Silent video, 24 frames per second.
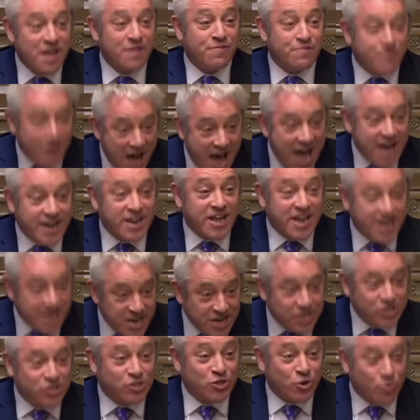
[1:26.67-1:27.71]
That
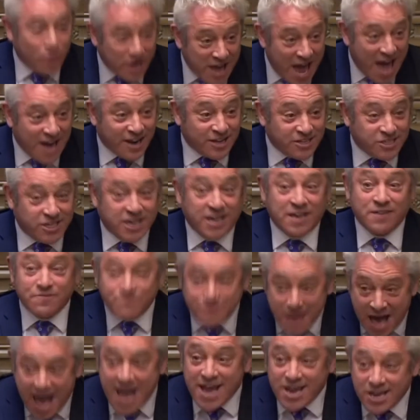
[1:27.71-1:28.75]
is the reality.
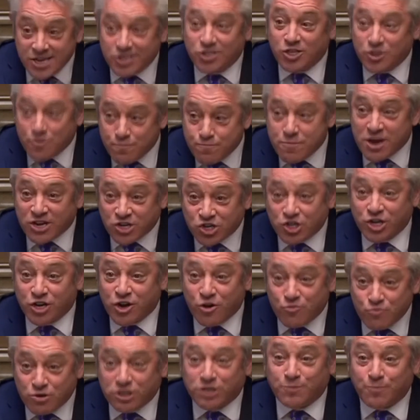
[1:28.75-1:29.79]
That is the mission
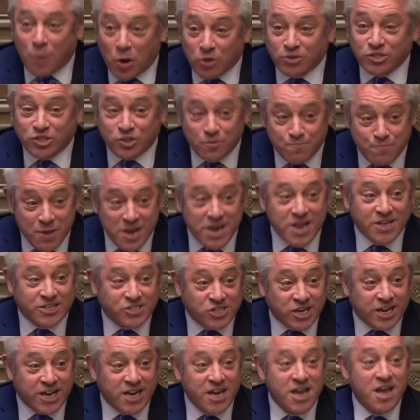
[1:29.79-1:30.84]
and
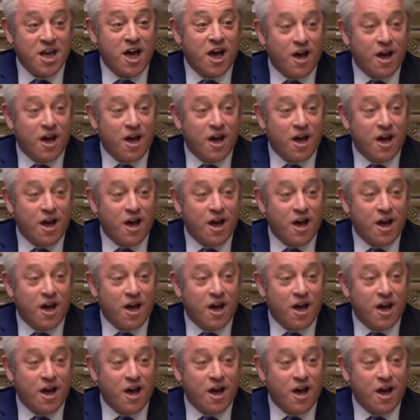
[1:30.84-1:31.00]
responsibility